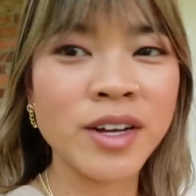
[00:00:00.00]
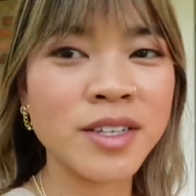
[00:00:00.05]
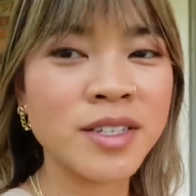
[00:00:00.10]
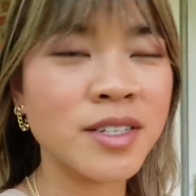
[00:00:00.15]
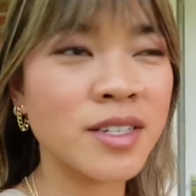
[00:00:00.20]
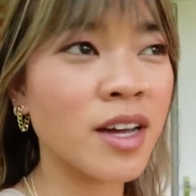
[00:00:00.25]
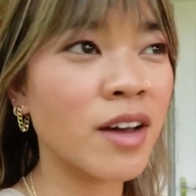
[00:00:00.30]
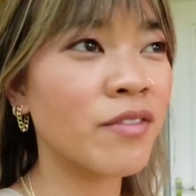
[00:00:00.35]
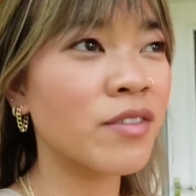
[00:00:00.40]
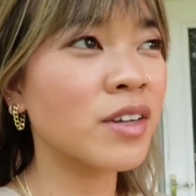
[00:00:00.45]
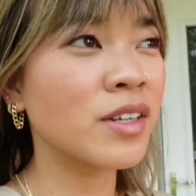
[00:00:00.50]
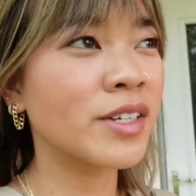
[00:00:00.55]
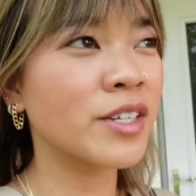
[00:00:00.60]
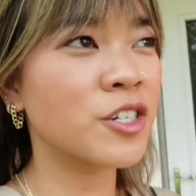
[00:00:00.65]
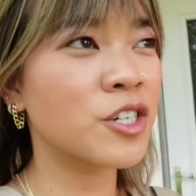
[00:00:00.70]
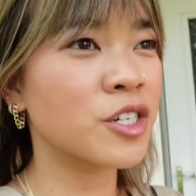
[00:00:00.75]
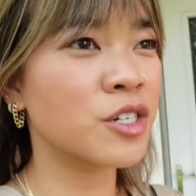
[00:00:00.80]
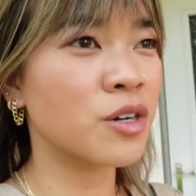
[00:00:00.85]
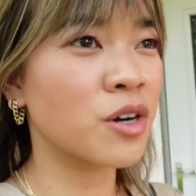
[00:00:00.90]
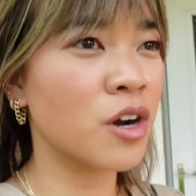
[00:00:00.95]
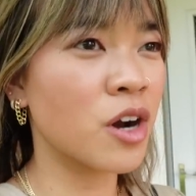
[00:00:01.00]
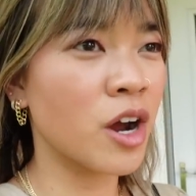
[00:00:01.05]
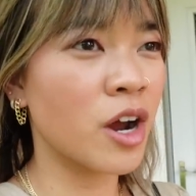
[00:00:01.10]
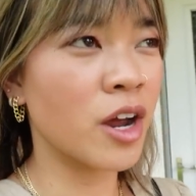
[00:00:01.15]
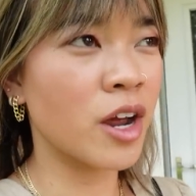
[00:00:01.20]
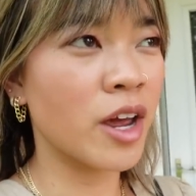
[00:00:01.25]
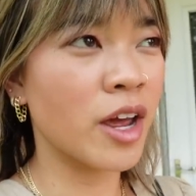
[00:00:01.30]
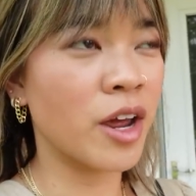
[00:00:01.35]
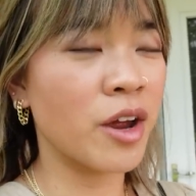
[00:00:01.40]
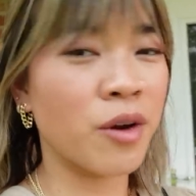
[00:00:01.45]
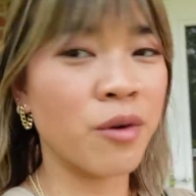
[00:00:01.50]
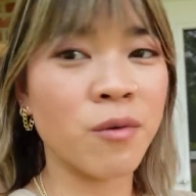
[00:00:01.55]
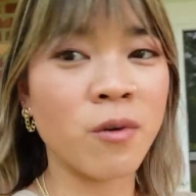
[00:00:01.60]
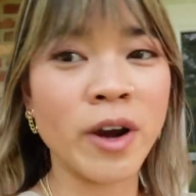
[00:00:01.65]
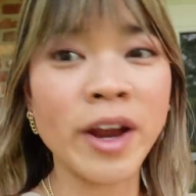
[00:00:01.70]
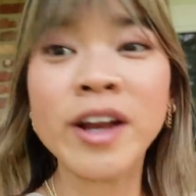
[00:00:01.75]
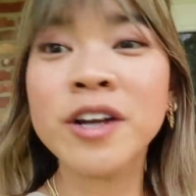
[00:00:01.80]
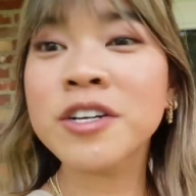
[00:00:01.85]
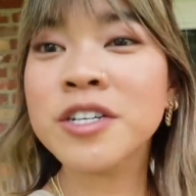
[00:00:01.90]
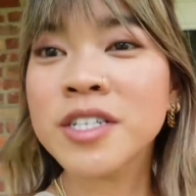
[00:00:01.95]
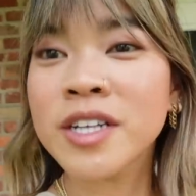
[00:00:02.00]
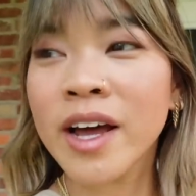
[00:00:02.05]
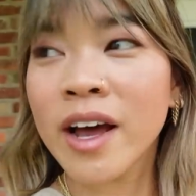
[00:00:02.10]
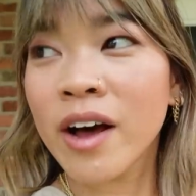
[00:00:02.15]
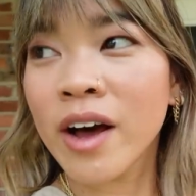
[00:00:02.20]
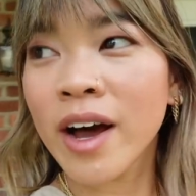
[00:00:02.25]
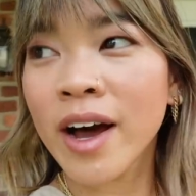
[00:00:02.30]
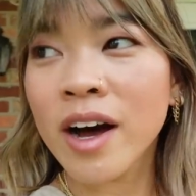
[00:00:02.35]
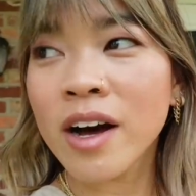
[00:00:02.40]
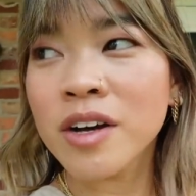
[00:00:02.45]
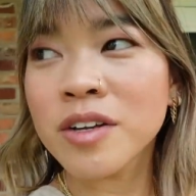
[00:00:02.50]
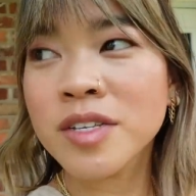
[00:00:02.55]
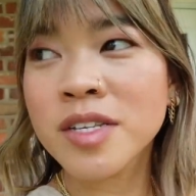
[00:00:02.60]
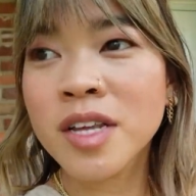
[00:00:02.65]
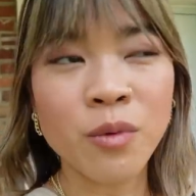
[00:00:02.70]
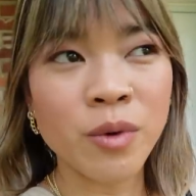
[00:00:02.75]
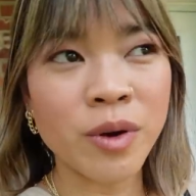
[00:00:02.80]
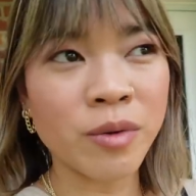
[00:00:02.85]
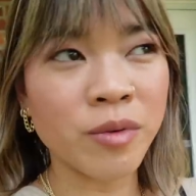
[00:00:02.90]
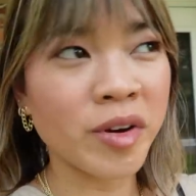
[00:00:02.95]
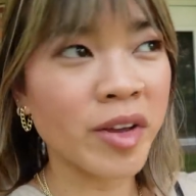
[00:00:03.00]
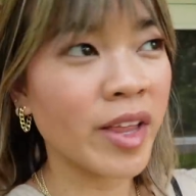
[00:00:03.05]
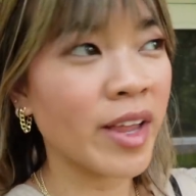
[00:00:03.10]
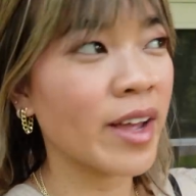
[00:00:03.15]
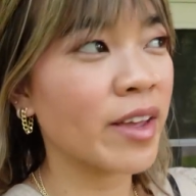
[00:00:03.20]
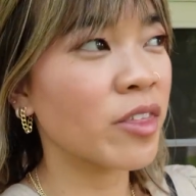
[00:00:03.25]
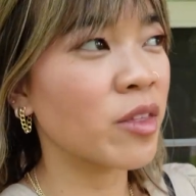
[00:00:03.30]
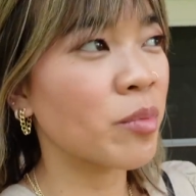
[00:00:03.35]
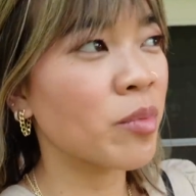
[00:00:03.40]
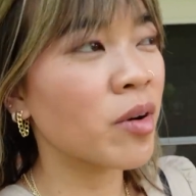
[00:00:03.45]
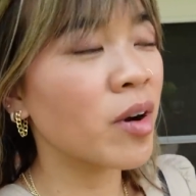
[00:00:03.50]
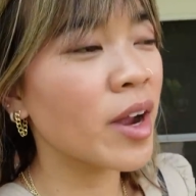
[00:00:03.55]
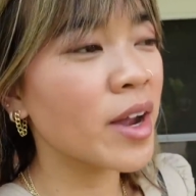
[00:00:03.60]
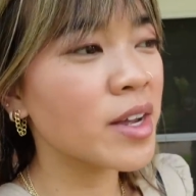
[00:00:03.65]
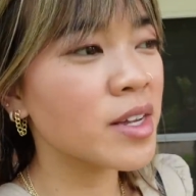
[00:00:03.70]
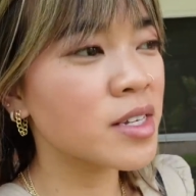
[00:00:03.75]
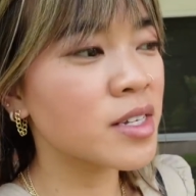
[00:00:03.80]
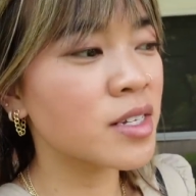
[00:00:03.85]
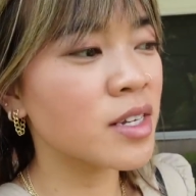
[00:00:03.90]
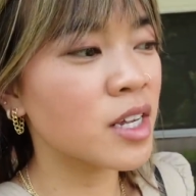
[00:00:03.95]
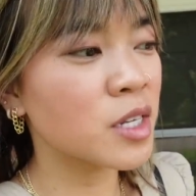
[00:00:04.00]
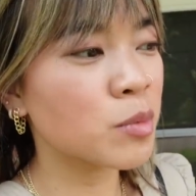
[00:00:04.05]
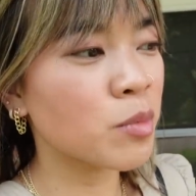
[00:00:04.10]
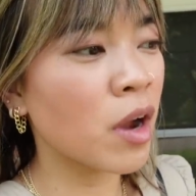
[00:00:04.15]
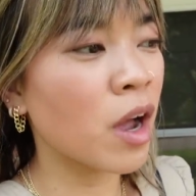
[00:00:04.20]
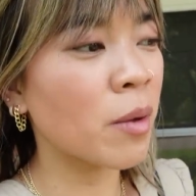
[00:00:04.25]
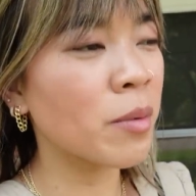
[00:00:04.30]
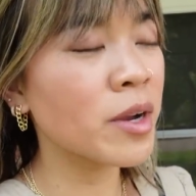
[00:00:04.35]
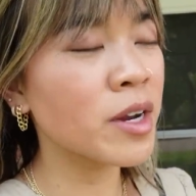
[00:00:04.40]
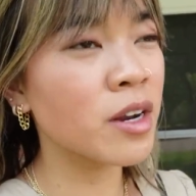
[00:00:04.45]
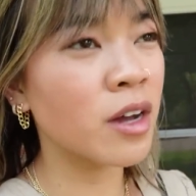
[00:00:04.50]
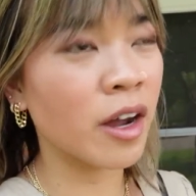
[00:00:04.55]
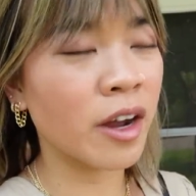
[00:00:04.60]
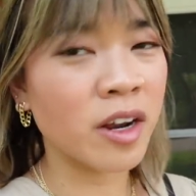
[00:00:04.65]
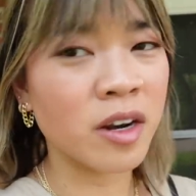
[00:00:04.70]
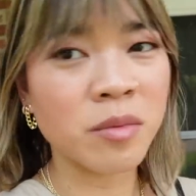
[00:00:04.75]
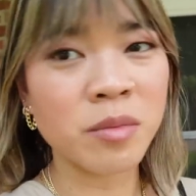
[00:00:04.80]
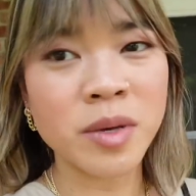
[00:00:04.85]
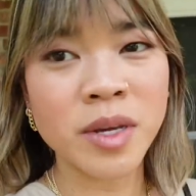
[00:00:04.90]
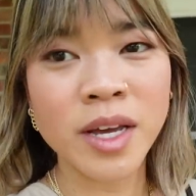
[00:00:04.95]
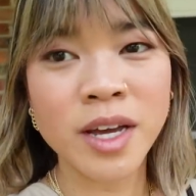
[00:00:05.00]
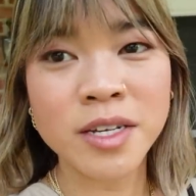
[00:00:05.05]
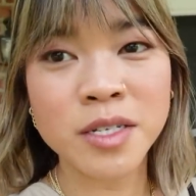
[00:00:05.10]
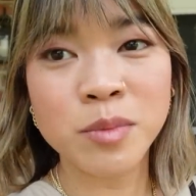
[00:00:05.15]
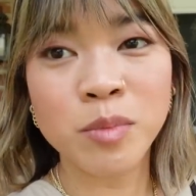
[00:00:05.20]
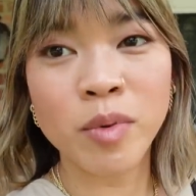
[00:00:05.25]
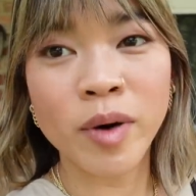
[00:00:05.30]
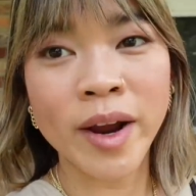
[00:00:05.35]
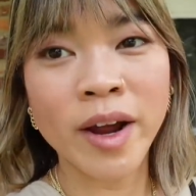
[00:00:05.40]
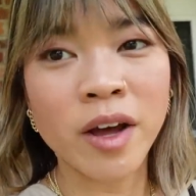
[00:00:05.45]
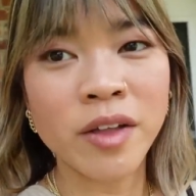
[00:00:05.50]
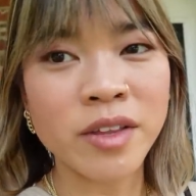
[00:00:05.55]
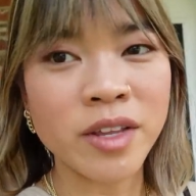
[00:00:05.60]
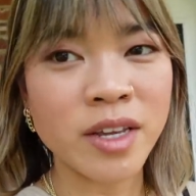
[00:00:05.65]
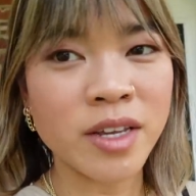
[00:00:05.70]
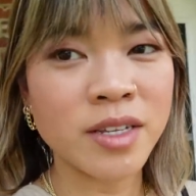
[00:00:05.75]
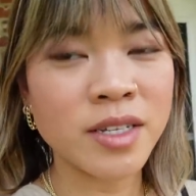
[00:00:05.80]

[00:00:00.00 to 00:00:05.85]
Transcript: It's definitely just a ranch style house. We really like the price. It's probably not going to be as bright on the